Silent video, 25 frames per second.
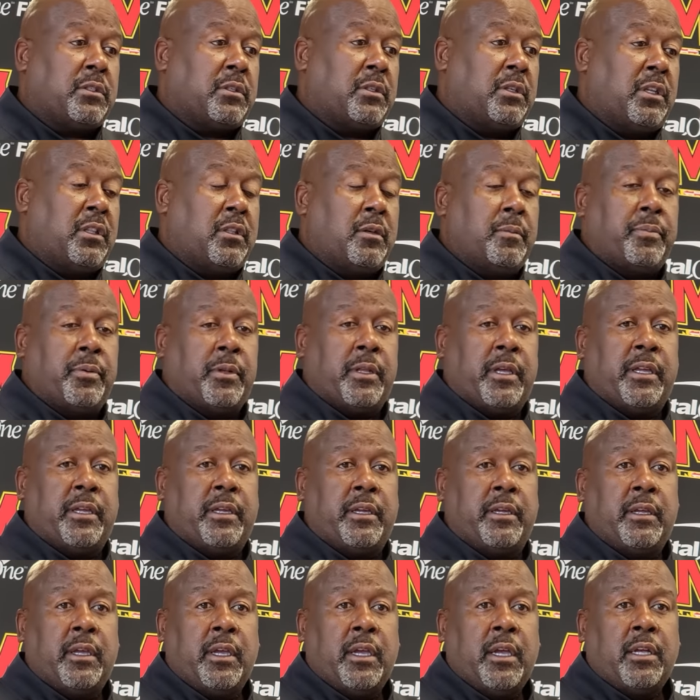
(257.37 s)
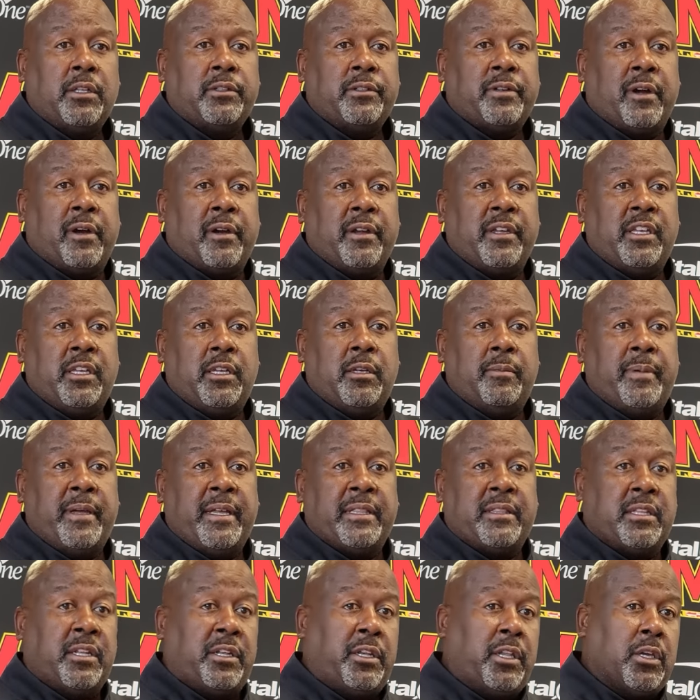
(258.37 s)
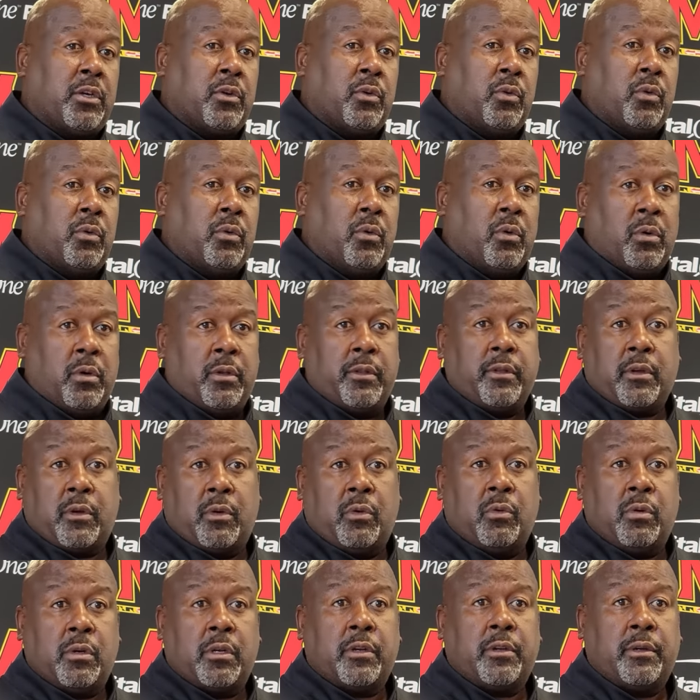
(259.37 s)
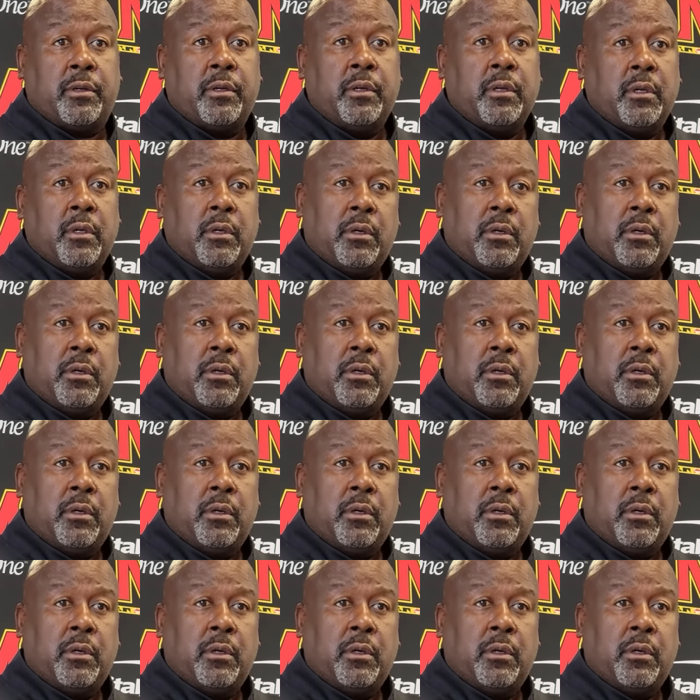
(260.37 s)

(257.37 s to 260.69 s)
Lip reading: to either play Tarheeb at the nickel or the corner,